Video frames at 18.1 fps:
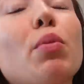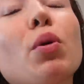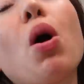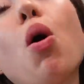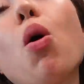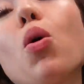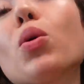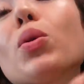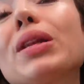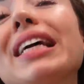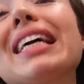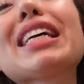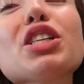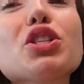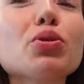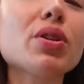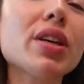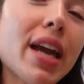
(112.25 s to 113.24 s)
We're only
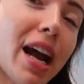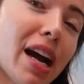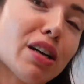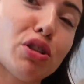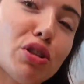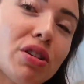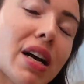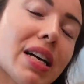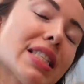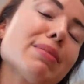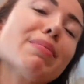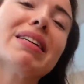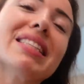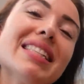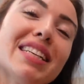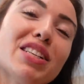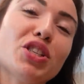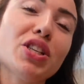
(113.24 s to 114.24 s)
gonna do the character
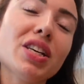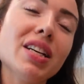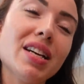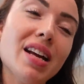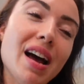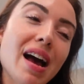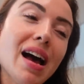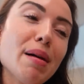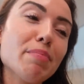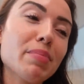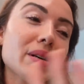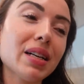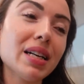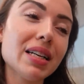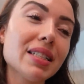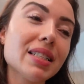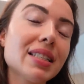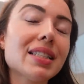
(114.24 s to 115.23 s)
customization um,
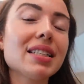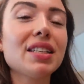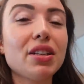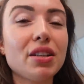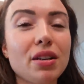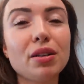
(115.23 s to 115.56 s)
because, you